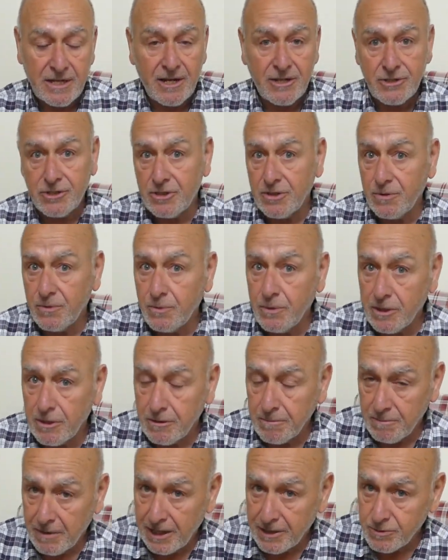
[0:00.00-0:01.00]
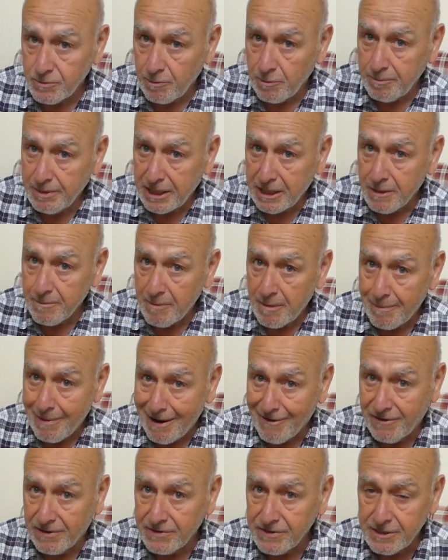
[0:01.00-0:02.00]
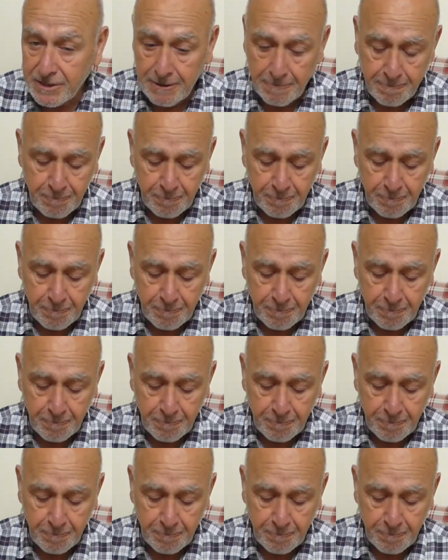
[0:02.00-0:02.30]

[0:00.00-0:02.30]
as will become apparent,